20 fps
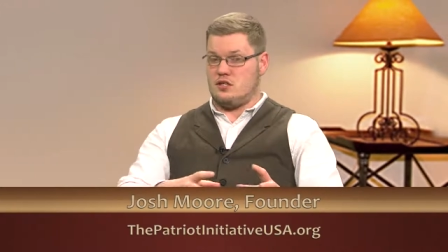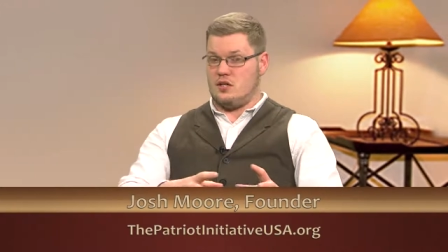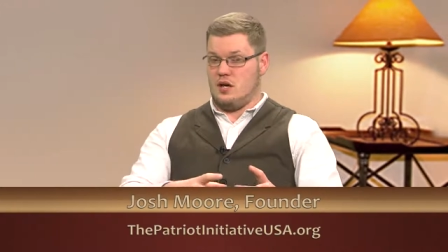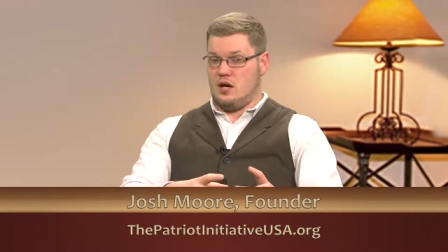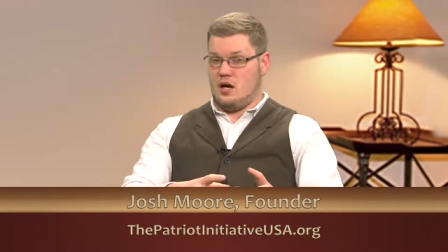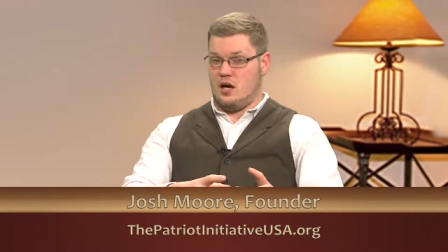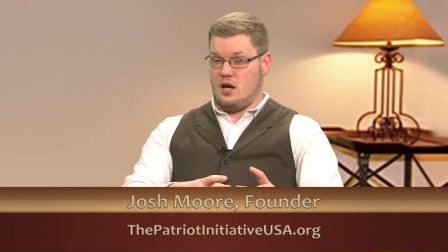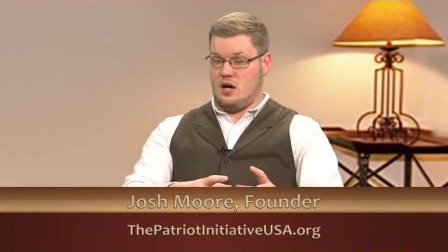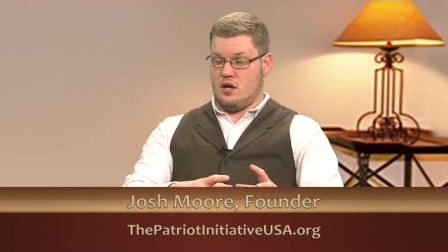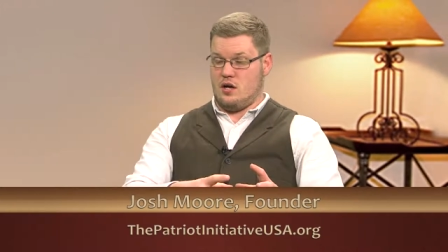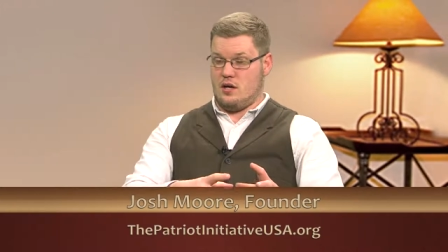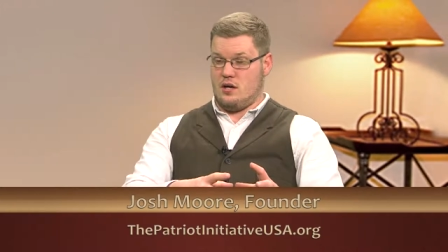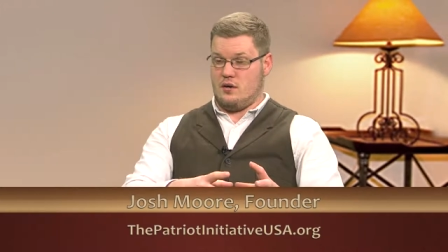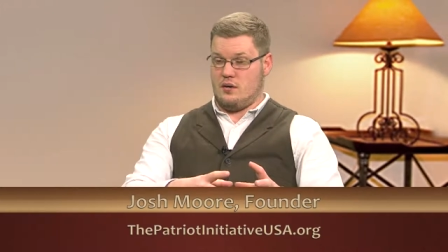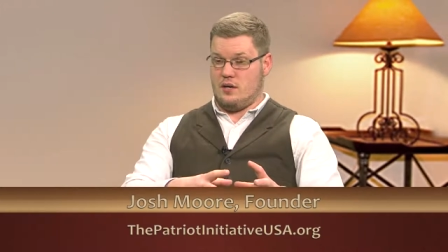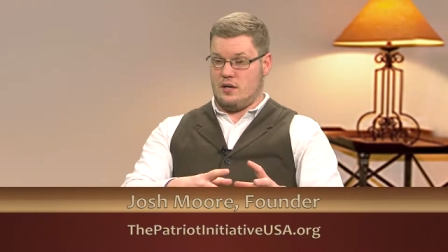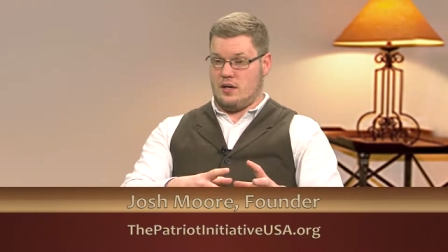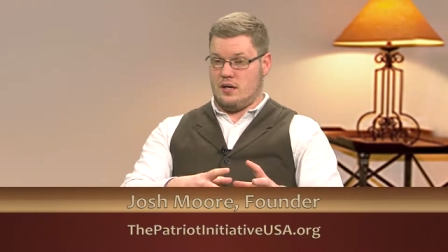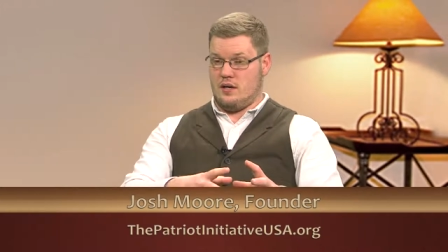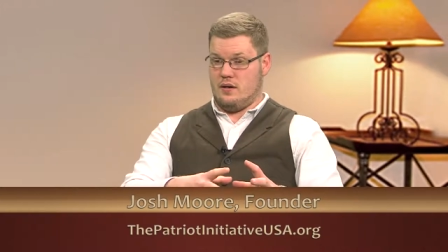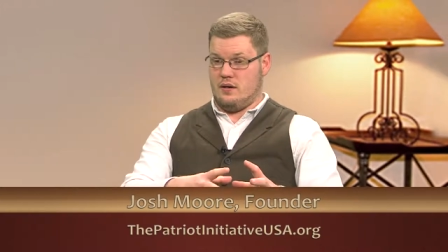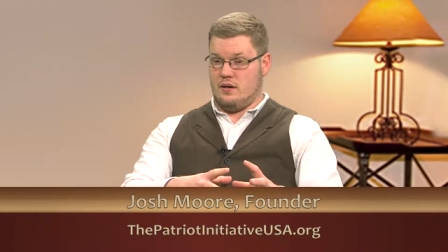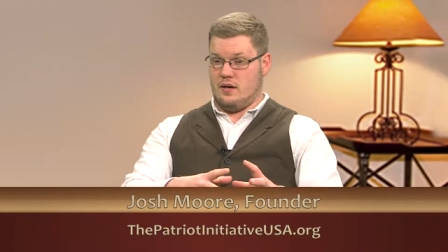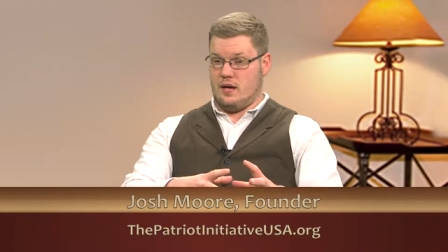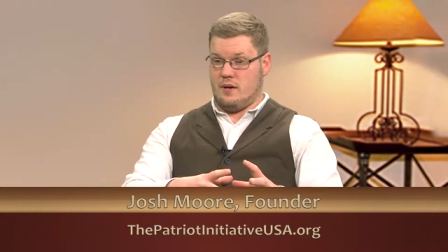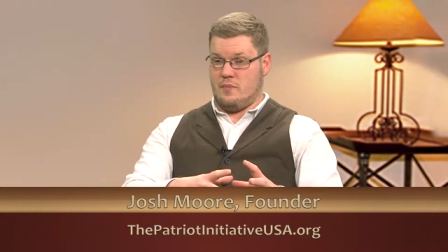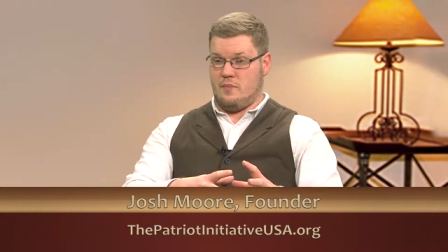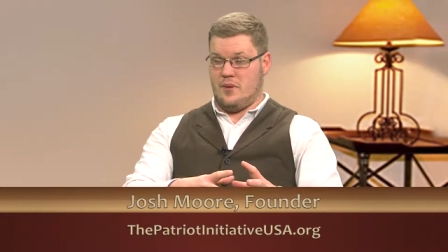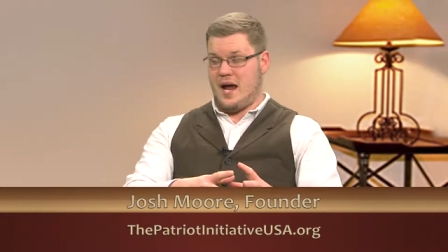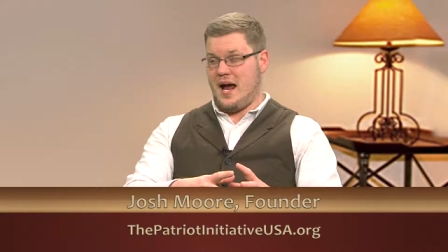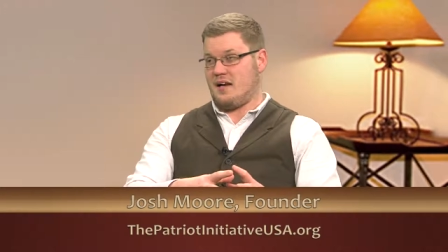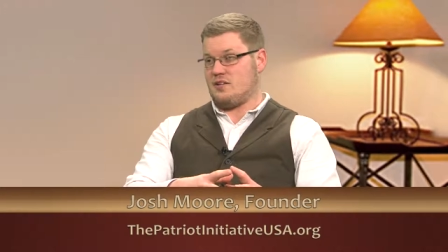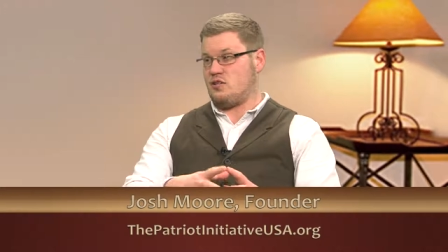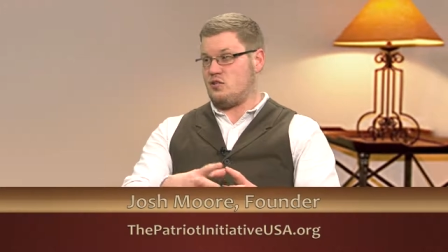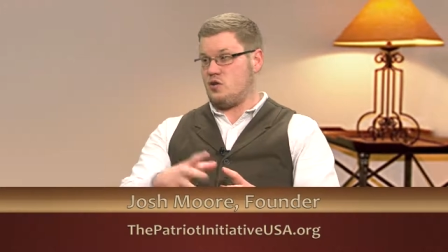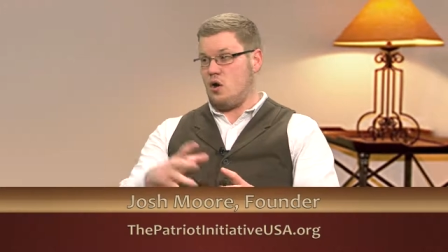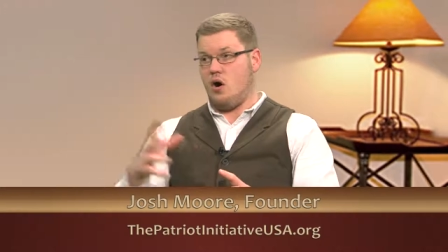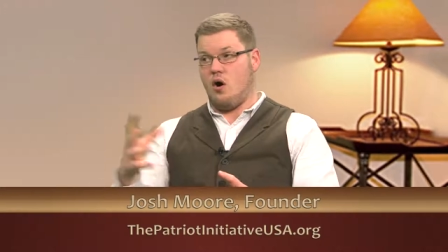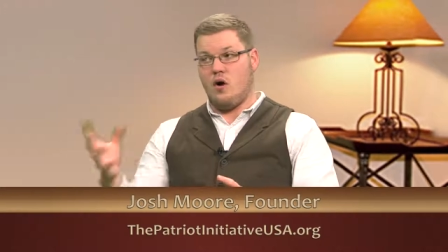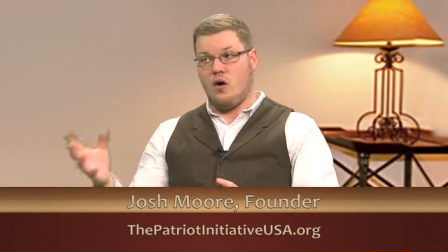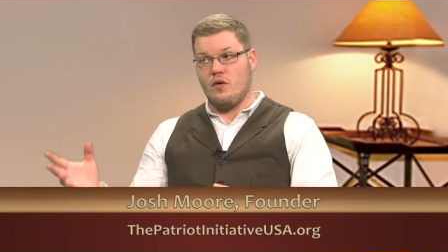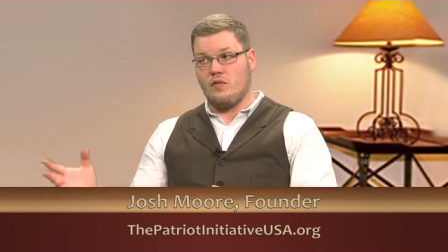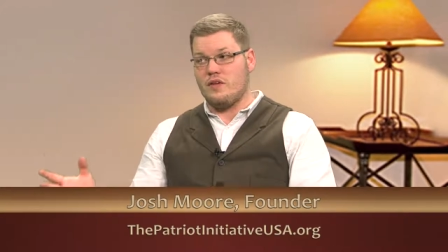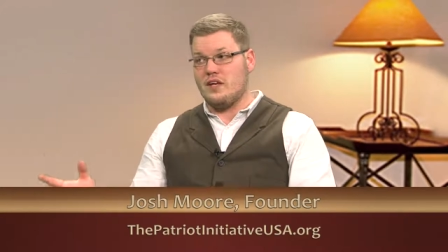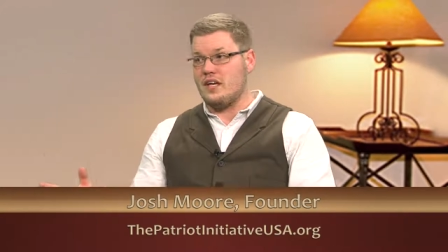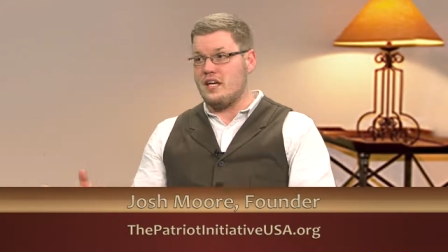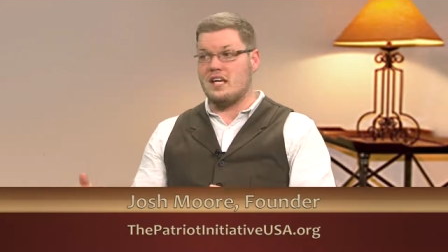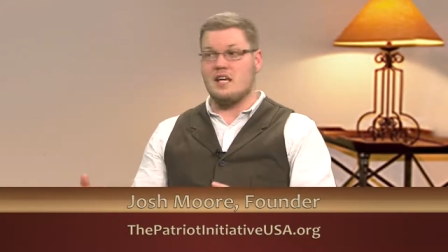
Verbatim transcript: uh, and, and passes all the